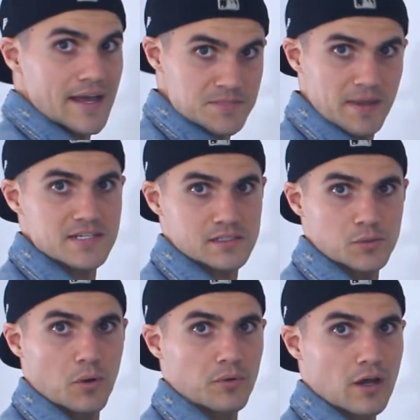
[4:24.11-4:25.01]
That's
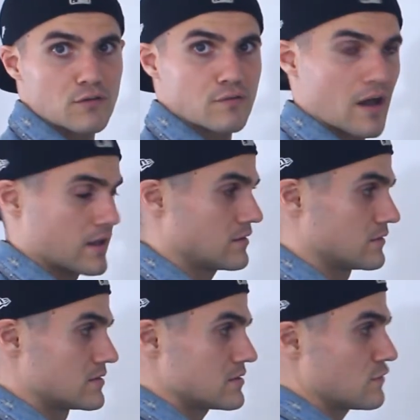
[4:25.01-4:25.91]
basically what we got to find
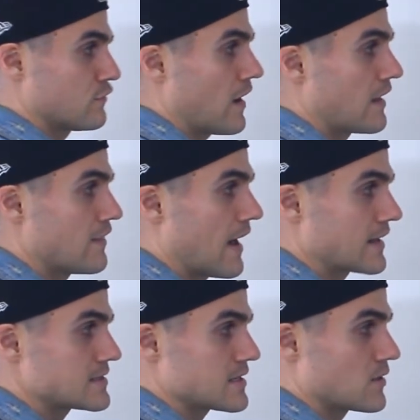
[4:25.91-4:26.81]
to find
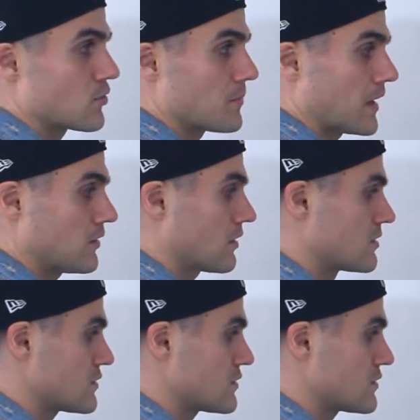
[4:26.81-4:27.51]
that uh, remainder,